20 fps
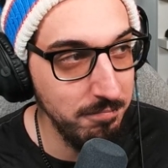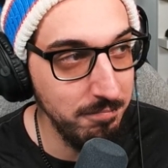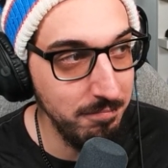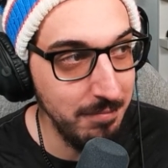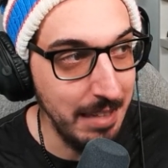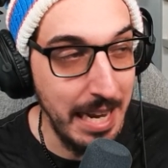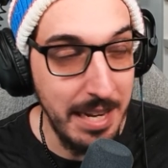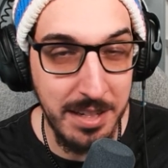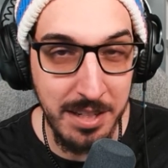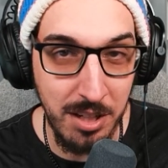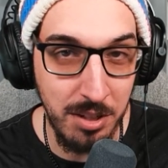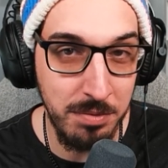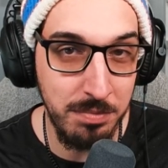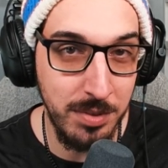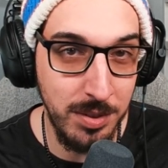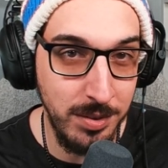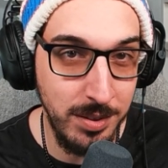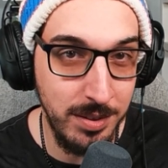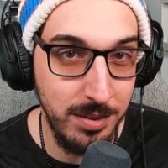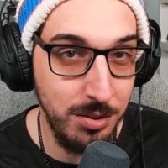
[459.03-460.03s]
that,
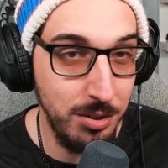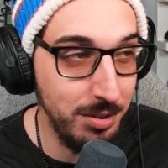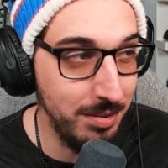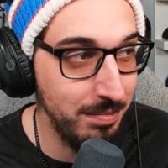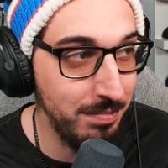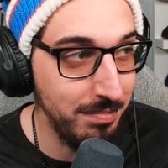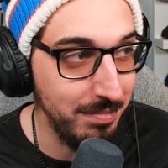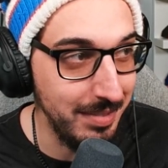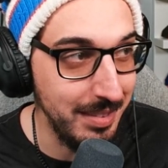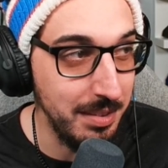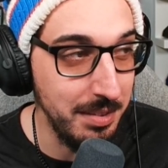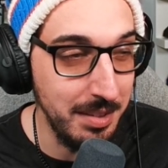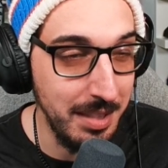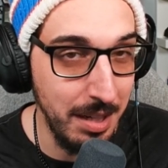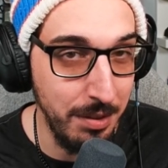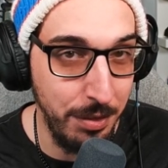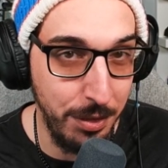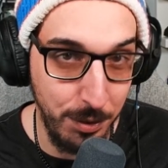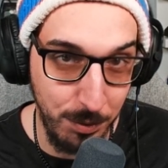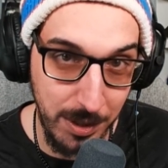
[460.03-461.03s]
a
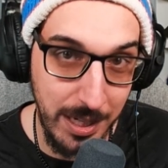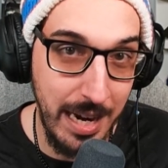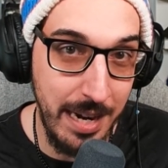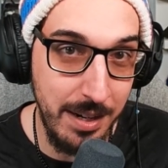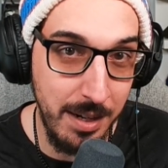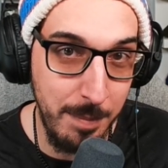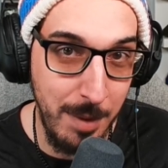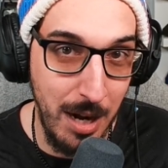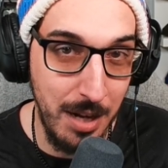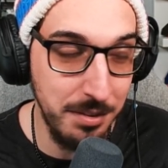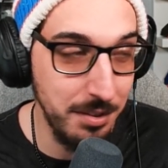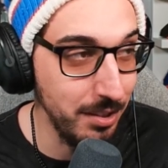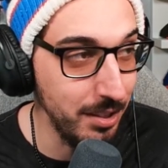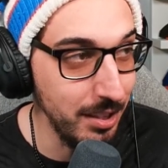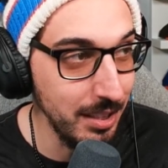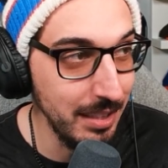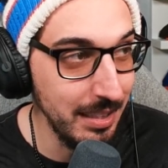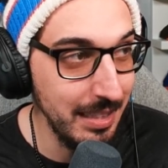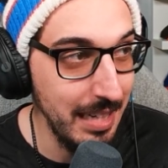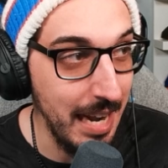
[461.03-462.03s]
3-headed
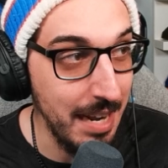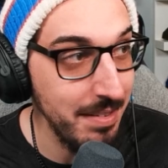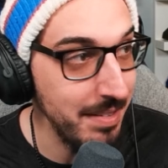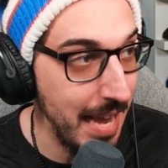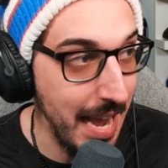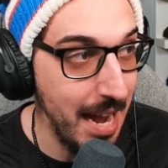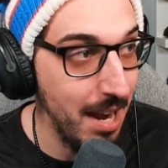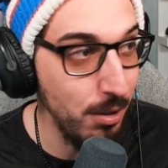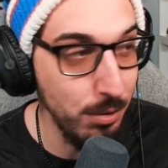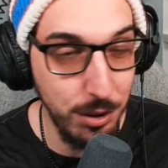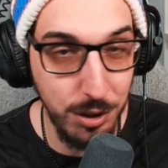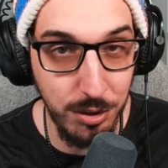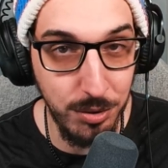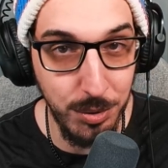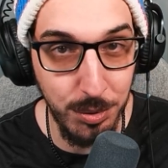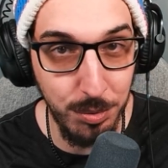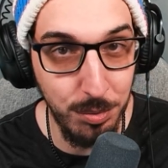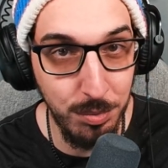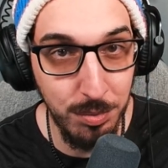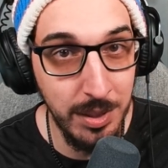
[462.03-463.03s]
monster, and now
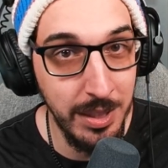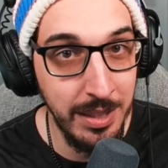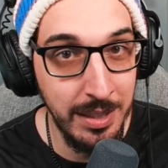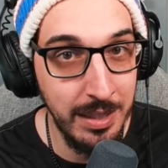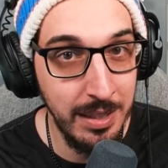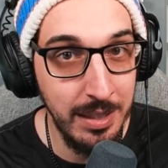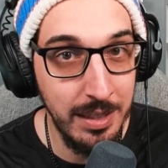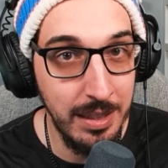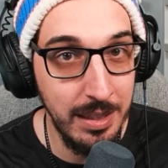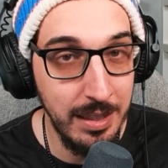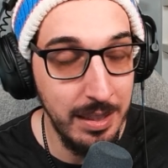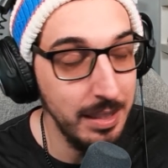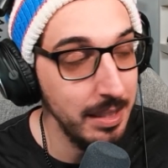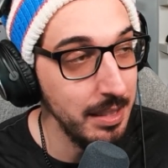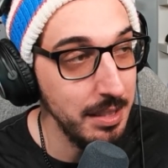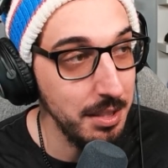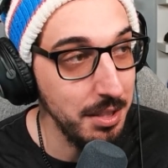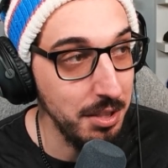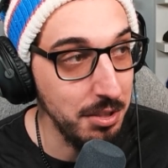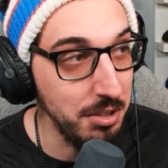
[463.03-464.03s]
you
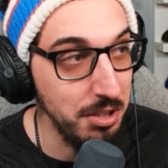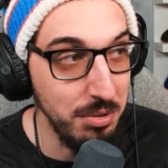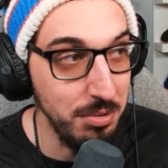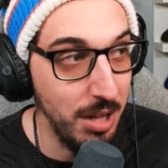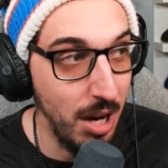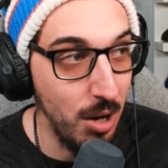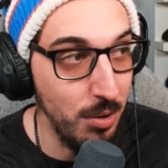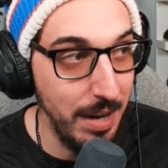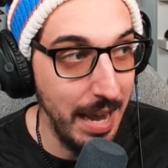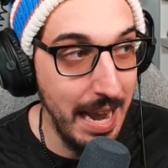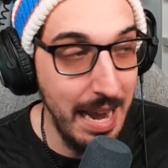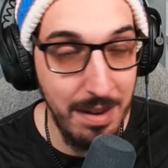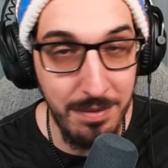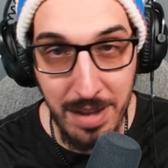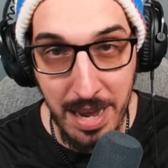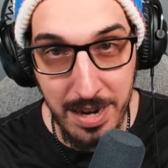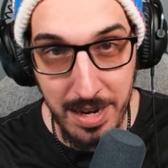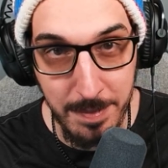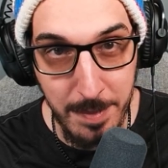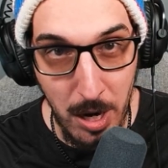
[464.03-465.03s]
don't have
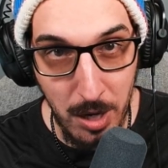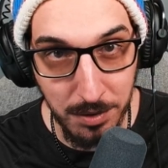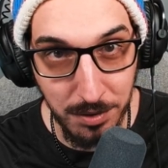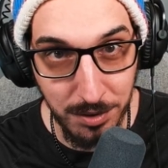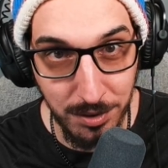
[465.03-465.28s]
any monsters.